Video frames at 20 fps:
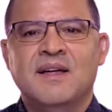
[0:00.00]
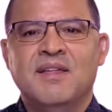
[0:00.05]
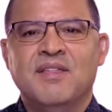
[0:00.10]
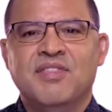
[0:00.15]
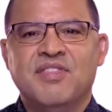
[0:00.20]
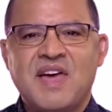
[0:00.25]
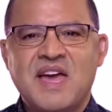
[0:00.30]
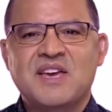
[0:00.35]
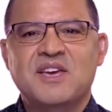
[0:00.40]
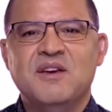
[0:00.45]

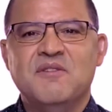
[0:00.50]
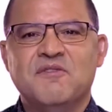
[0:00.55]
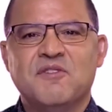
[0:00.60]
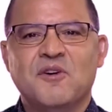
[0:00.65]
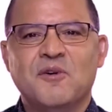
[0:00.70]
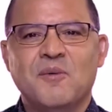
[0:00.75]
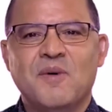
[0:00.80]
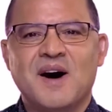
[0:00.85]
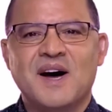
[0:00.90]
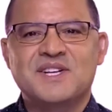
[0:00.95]
Thank you
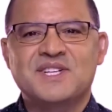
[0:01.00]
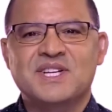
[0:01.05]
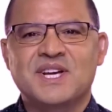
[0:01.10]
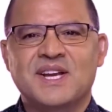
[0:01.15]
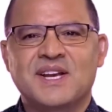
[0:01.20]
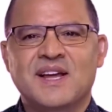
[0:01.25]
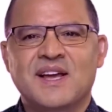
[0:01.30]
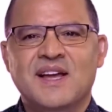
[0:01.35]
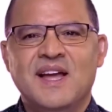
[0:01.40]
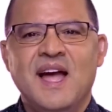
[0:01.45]
for
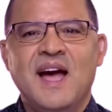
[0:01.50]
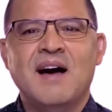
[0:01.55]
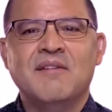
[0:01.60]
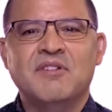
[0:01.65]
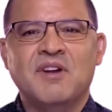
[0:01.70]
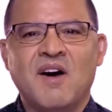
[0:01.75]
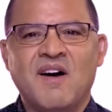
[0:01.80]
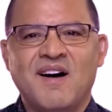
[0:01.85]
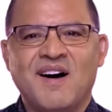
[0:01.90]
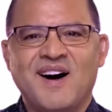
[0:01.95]
watching. Have
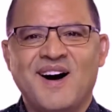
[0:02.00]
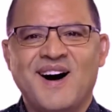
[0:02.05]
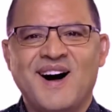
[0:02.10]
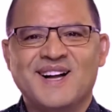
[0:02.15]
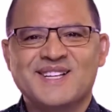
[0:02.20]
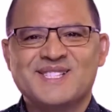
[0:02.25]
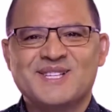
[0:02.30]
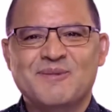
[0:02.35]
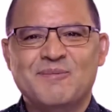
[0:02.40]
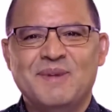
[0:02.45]
an
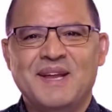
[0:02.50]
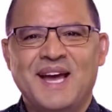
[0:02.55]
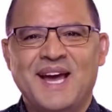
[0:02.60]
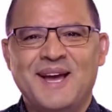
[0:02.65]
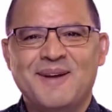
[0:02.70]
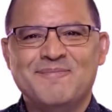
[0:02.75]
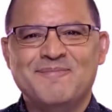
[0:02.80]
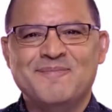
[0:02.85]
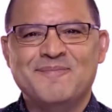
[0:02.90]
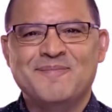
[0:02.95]
awesome day.